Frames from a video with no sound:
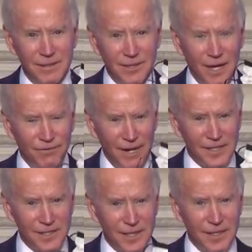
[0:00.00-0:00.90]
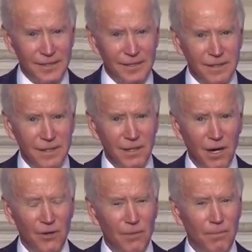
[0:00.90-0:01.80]
not vaccines,
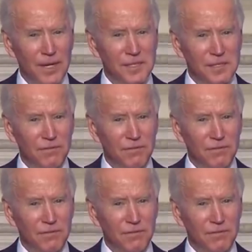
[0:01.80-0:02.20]
are the best